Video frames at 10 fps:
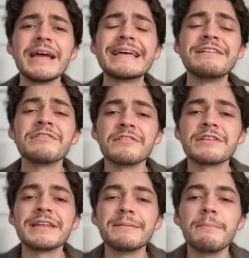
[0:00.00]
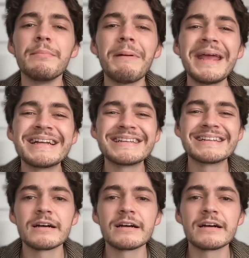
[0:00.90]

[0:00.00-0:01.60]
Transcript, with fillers: It is instead the baked in